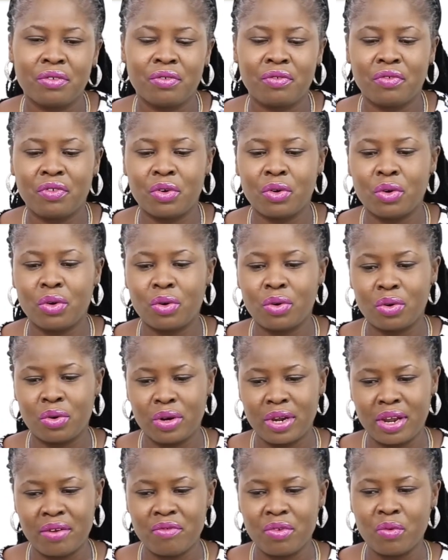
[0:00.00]
For
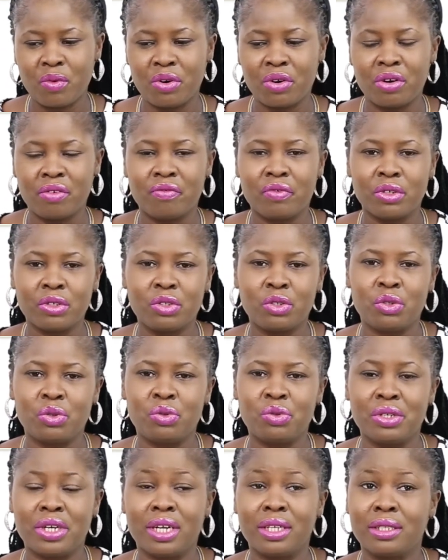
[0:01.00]
every one of us, you
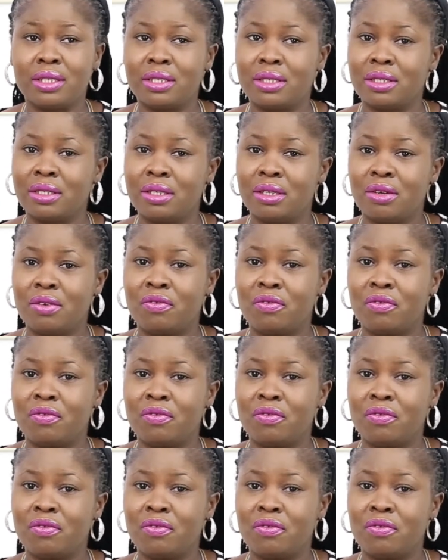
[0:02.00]
know that